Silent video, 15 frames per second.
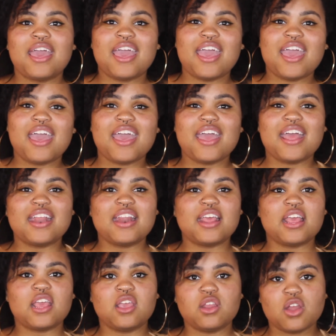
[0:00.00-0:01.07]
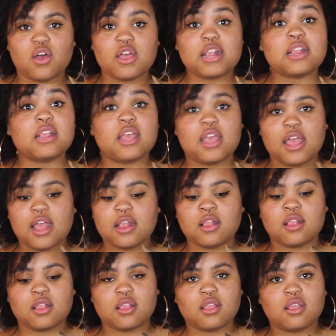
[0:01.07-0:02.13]
and
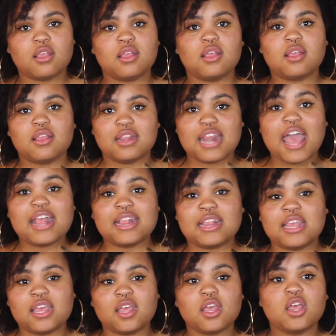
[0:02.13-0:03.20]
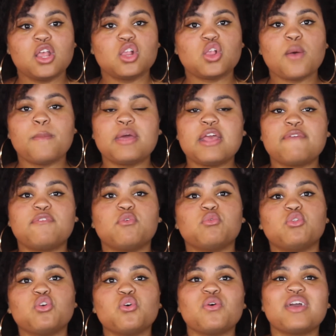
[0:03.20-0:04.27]
it's nasty. So, but if
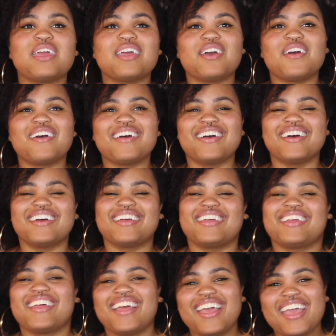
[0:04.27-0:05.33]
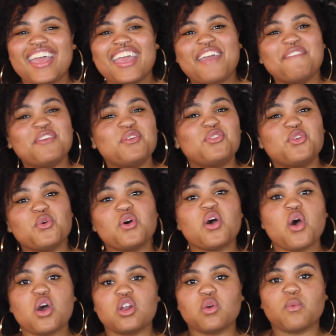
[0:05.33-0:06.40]
you do it
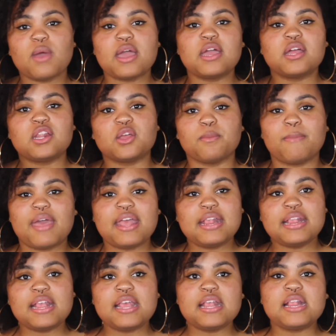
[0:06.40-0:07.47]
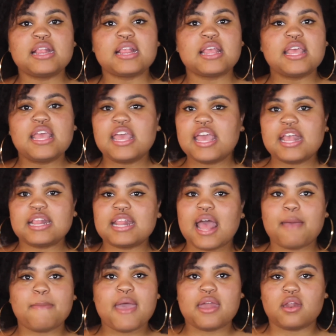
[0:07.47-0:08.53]
on a regular basis, it's
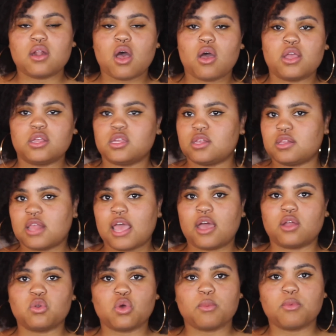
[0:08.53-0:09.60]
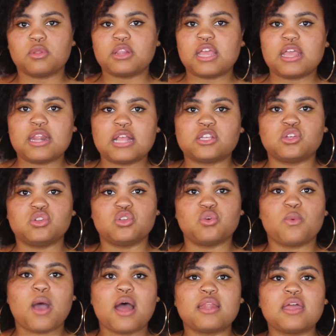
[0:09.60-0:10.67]
not bad at all. It's just like a normal thing that you
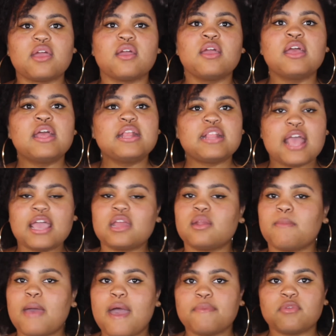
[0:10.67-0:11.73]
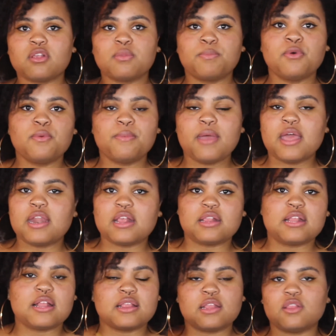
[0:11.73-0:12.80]
do while they're taking a bath, just poop, and
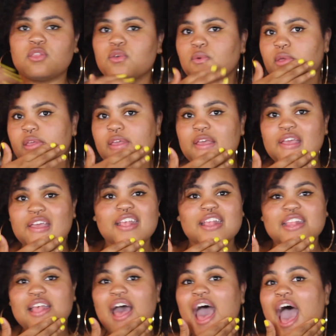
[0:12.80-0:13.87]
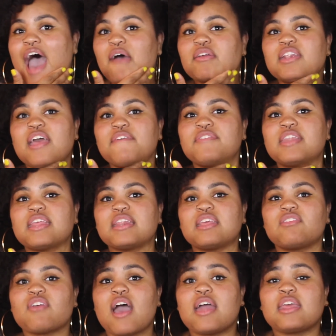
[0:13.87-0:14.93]
it's nothing to it. So I'll
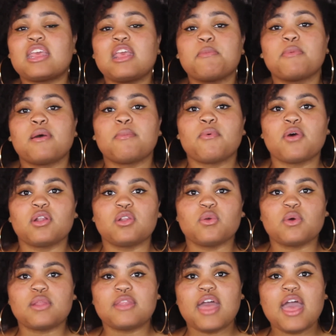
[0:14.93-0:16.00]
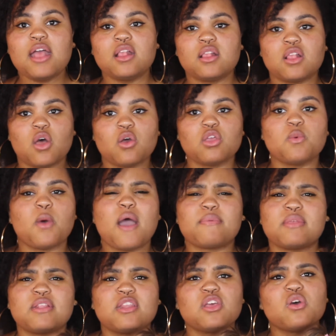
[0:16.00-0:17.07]
definitely try to keep up on doing that, so you won't
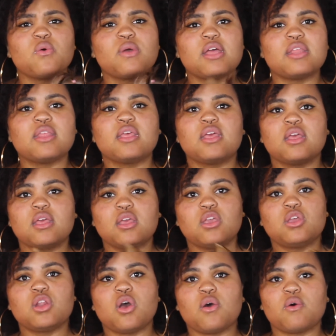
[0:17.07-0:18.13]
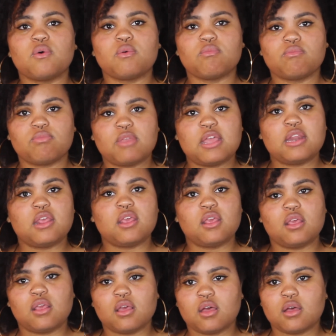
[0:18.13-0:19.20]
have to deal with
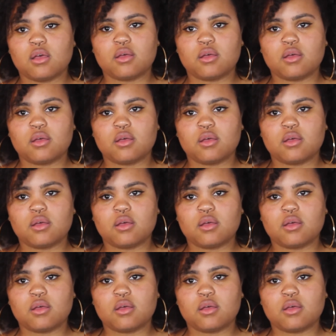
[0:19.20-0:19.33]
any